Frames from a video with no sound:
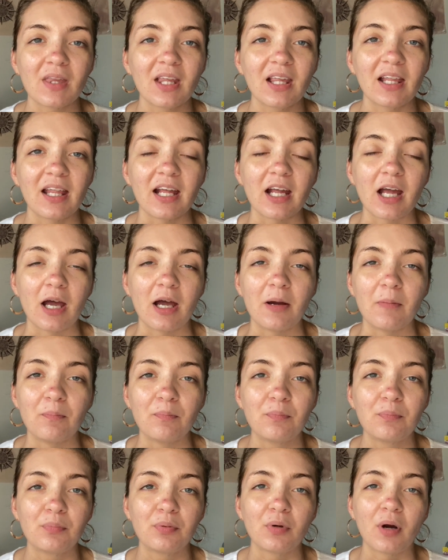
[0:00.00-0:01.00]
like a
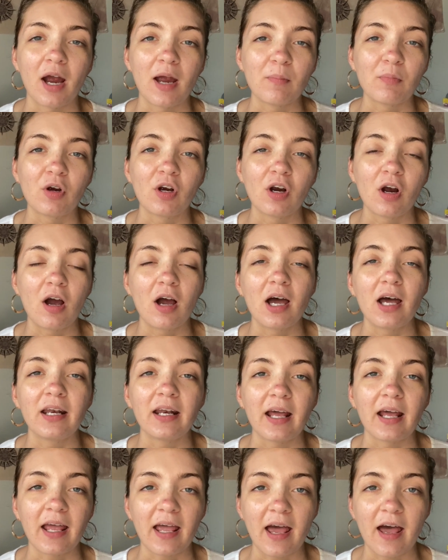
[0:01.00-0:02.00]
primer on.
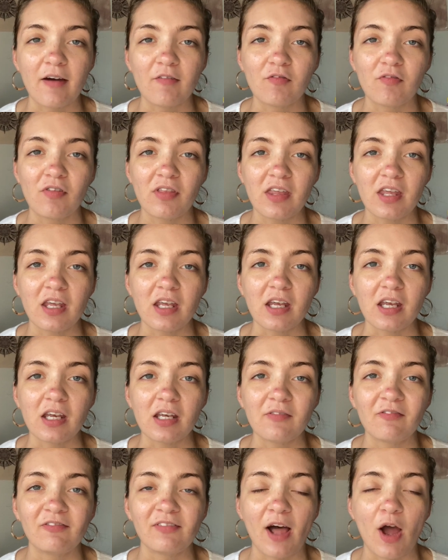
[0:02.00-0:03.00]
I have the
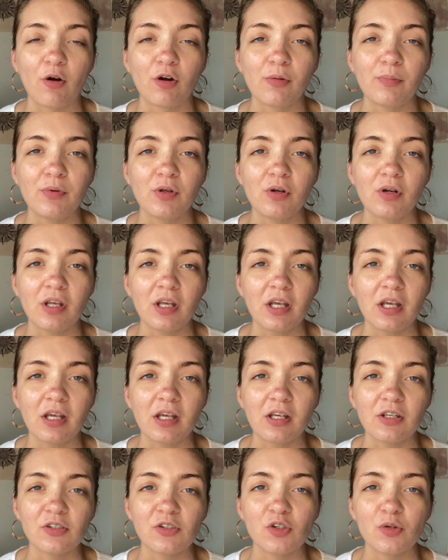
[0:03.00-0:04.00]
Flower
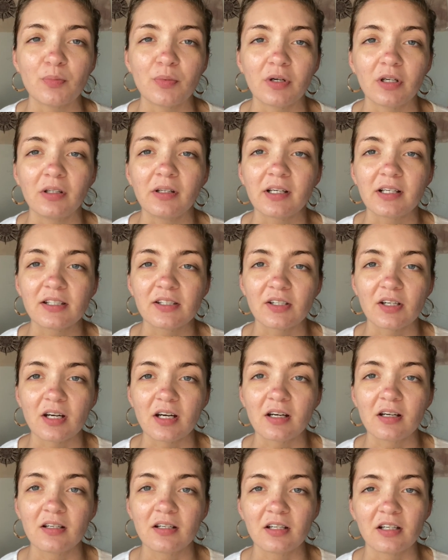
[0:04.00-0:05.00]
Beauty Super
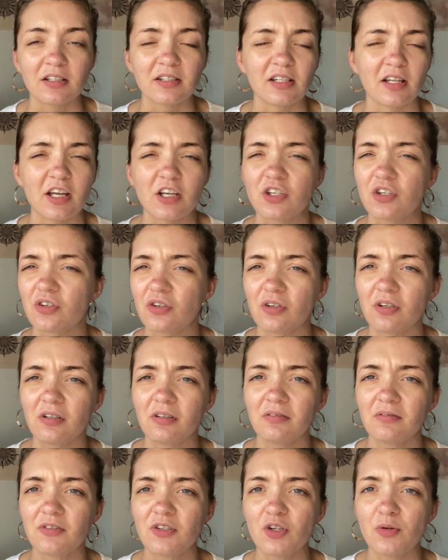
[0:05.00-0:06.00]
Elixir, a
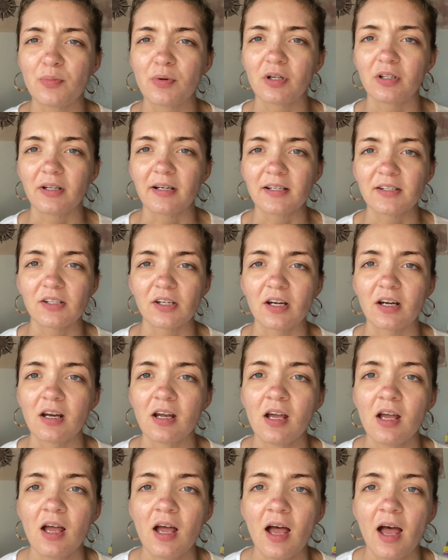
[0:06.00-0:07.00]
Celestial Super Elixir,
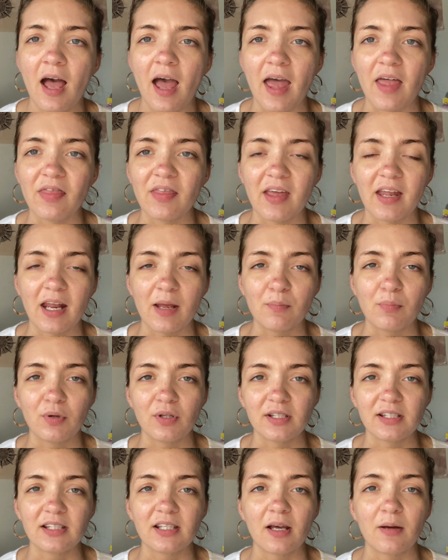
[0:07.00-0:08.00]
and then I put
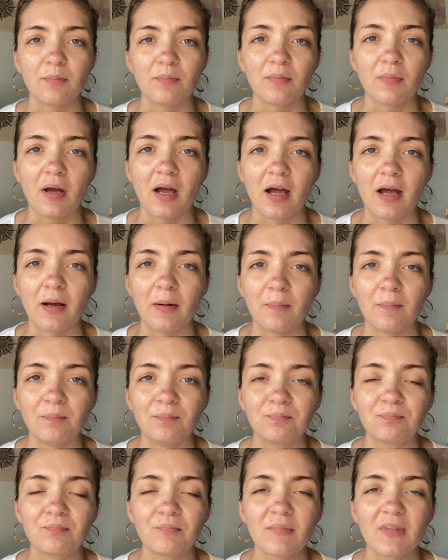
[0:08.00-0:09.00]
some
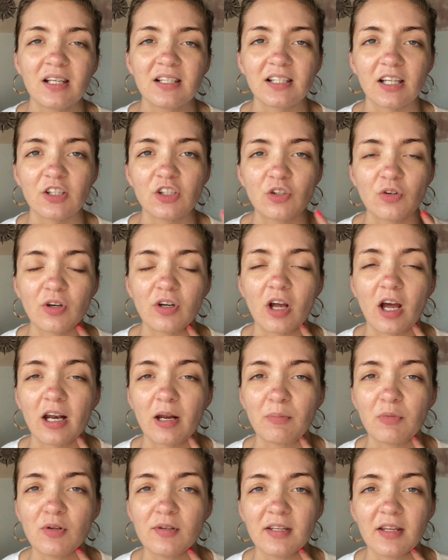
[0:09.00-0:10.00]
sunscreen on.
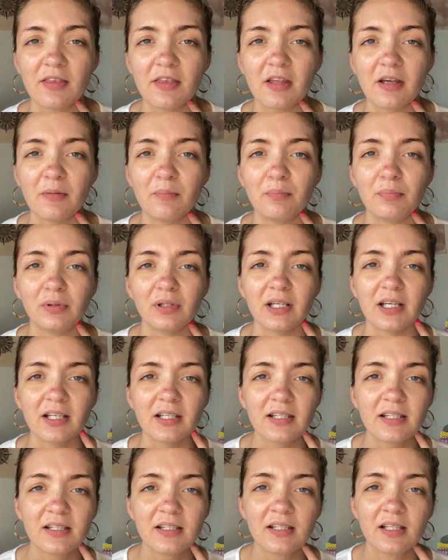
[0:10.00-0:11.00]
I'm using the
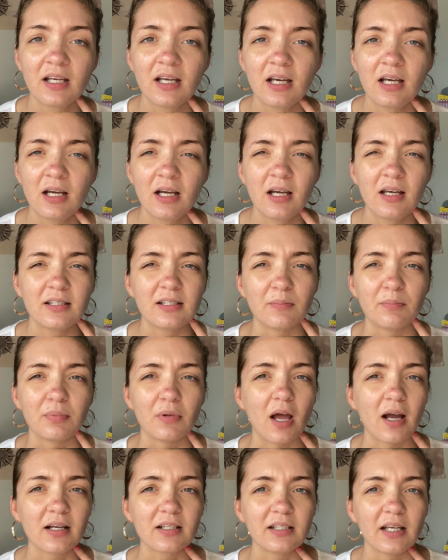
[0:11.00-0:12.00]
Bliss
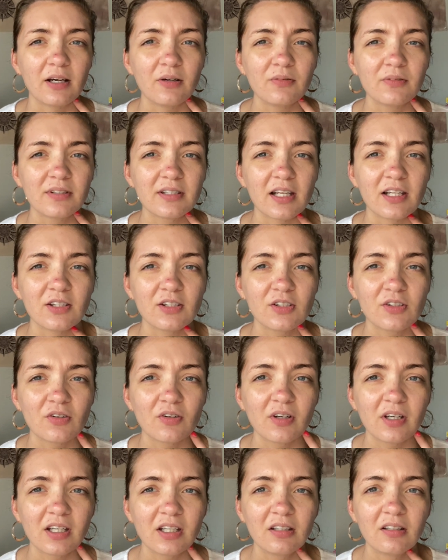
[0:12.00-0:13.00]
Blocked Out
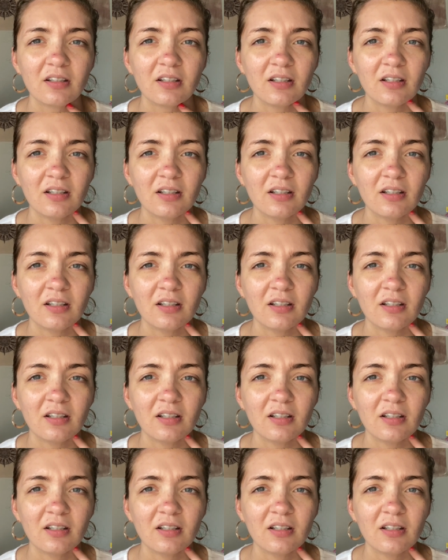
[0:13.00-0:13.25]
sunscreen,